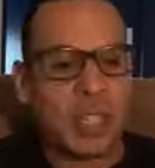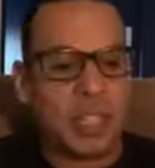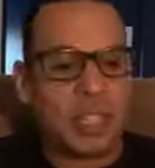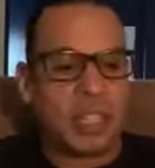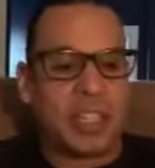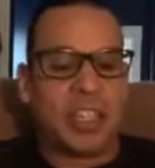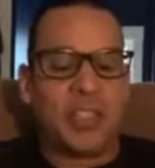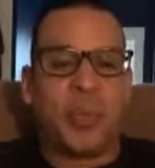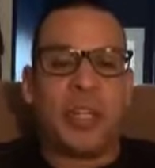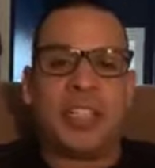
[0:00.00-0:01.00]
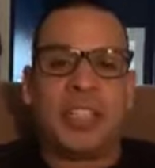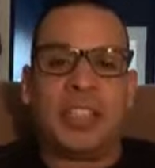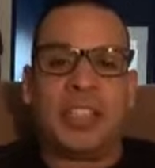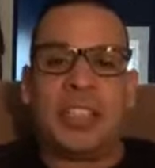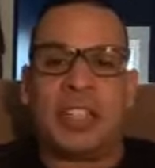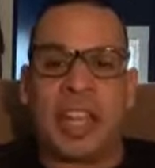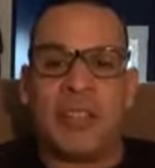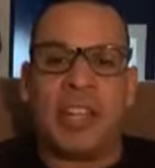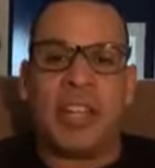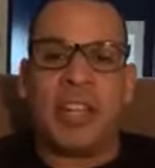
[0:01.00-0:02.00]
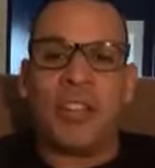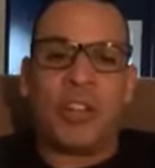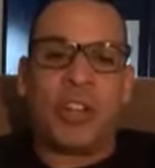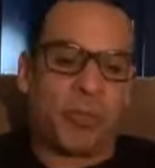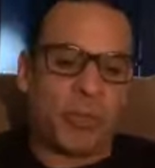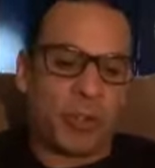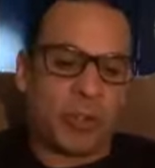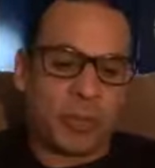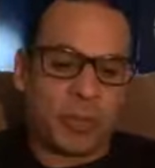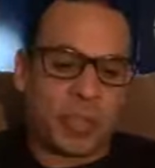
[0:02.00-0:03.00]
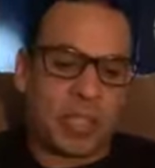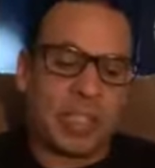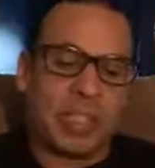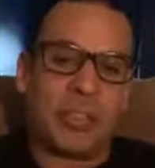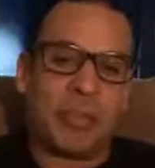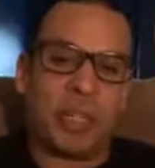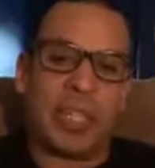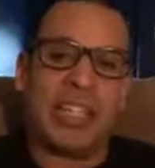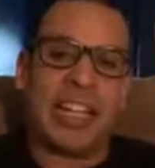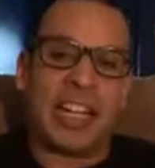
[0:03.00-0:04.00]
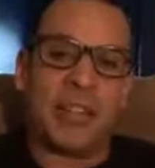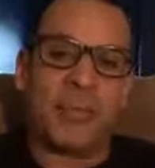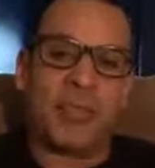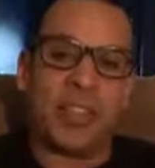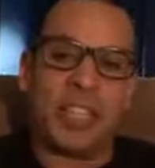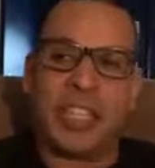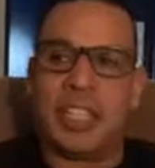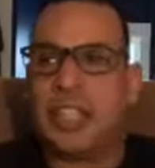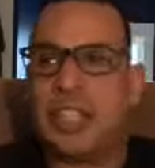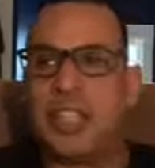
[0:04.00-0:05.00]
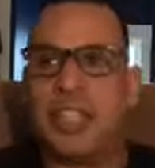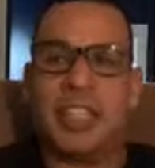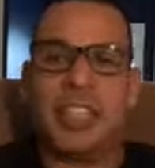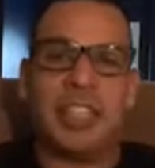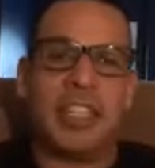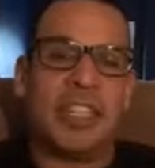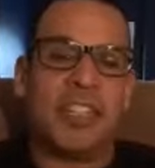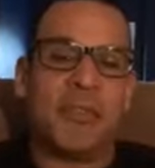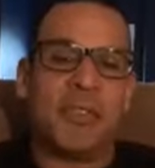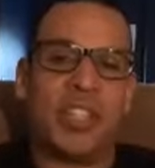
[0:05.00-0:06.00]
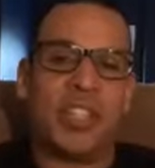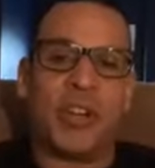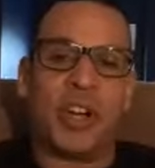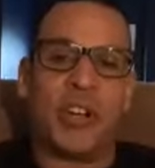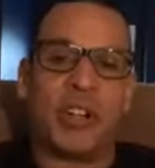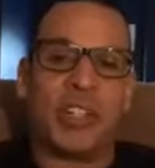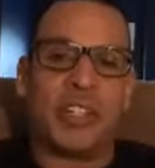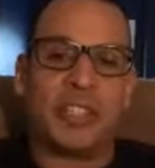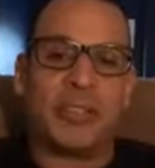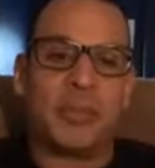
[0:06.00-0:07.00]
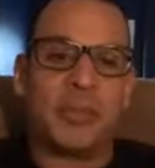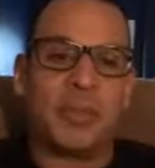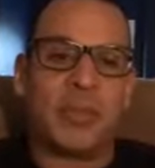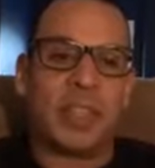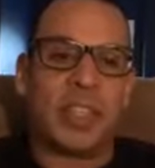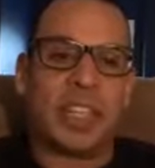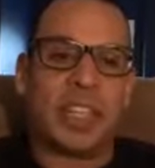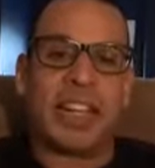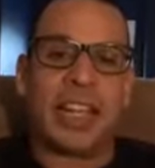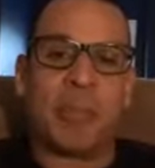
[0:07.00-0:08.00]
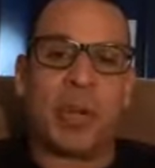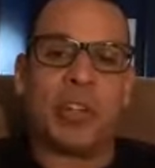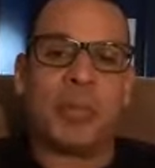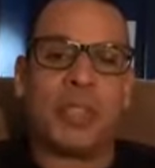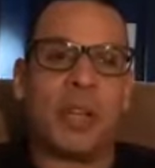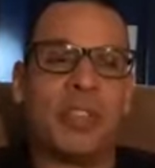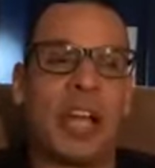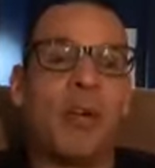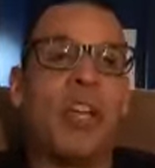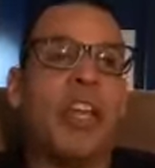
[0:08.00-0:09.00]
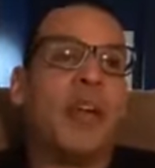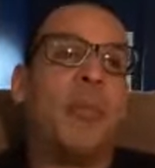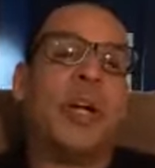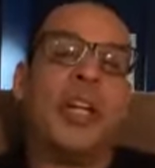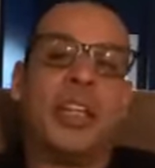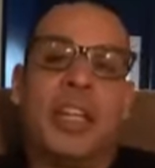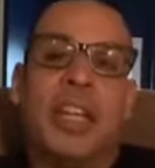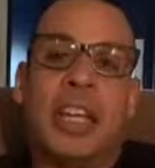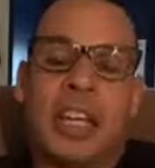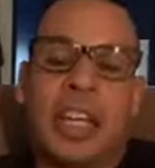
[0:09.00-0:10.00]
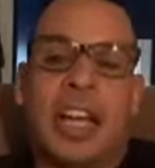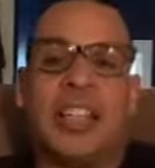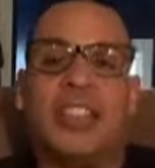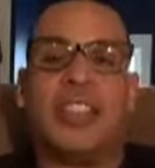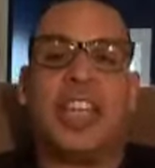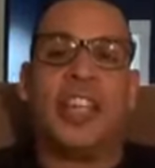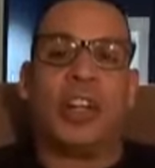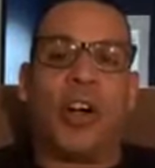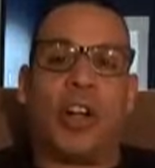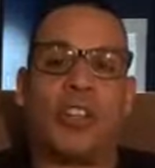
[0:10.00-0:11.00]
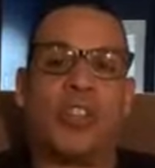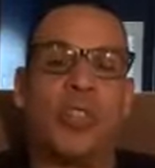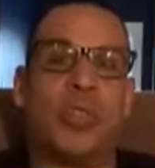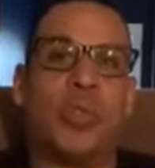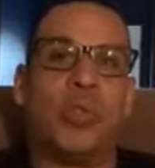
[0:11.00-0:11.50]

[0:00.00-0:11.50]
It's pretty decent having another dog for, really got it for the, for the other dog, kind of like burn themselves out. But I say it all to